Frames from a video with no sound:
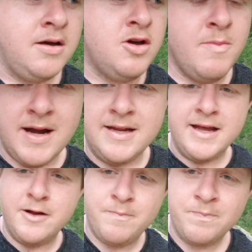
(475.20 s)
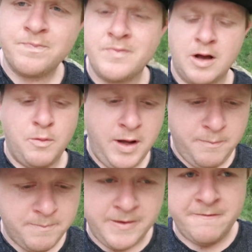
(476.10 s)
humidity. Well,
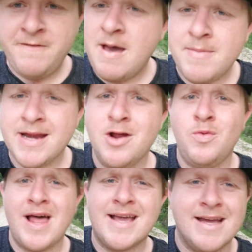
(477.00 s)
fat men don't like